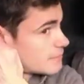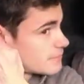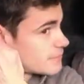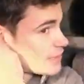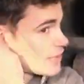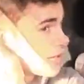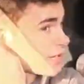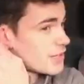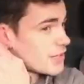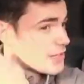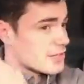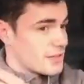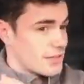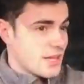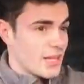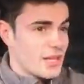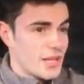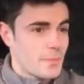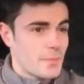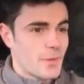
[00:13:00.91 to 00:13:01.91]
The
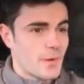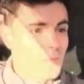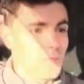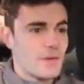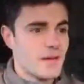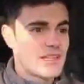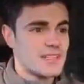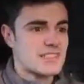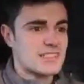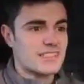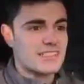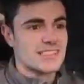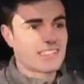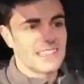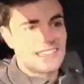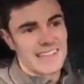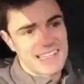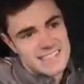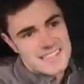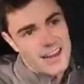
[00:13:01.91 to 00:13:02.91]
other problem is a
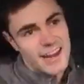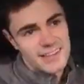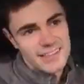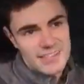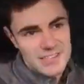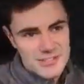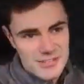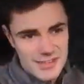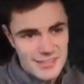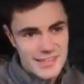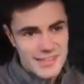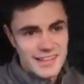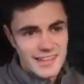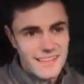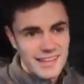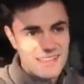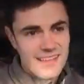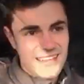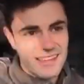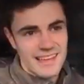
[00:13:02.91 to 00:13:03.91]
Saturday and Sunday
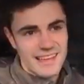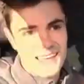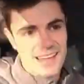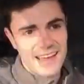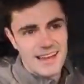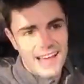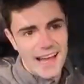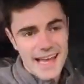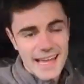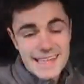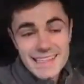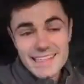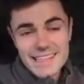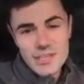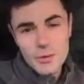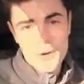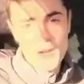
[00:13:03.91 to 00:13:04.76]
I need to